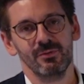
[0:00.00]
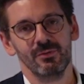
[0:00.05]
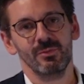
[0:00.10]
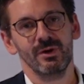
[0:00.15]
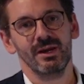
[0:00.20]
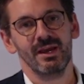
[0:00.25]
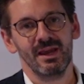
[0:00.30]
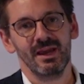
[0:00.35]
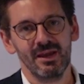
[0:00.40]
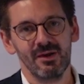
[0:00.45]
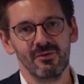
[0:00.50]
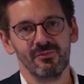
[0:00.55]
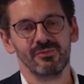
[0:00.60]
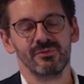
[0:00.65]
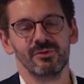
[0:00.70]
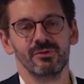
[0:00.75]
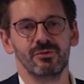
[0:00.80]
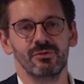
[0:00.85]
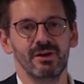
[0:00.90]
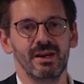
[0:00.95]
We have
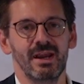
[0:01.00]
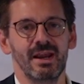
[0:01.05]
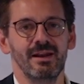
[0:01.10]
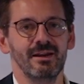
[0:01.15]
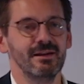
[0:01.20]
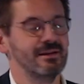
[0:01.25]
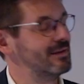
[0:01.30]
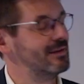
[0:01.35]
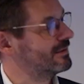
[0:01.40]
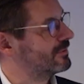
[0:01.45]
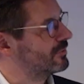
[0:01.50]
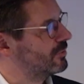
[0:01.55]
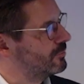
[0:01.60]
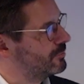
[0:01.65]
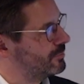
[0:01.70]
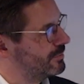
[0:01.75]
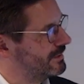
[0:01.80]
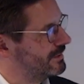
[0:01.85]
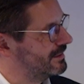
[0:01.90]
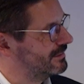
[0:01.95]
created a
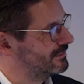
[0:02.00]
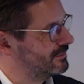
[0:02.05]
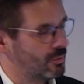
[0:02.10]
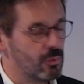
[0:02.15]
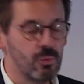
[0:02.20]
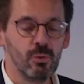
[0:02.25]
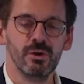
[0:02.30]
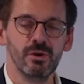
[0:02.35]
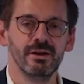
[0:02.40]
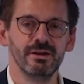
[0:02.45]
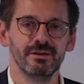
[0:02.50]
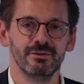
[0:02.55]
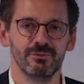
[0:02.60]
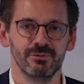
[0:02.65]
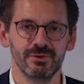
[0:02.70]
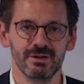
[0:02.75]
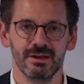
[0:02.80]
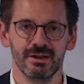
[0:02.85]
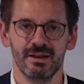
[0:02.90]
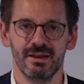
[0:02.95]
complete OLED
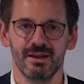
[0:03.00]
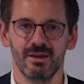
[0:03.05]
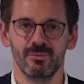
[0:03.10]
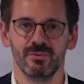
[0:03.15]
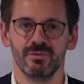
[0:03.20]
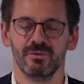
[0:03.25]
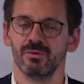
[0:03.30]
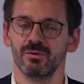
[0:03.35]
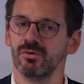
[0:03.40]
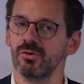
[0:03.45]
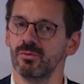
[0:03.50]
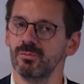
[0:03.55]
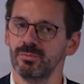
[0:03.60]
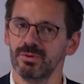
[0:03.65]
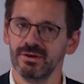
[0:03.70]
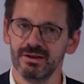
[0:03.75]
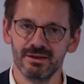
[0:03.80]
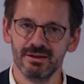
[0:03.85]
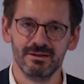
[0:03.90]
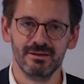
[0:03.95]
rear lamp, so
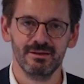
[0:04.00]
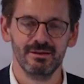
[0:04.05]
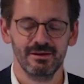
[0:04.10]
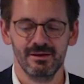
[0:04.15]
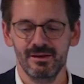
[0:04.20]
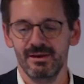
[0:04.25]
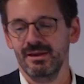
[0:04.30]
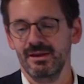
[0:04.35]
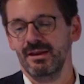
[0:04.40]
completely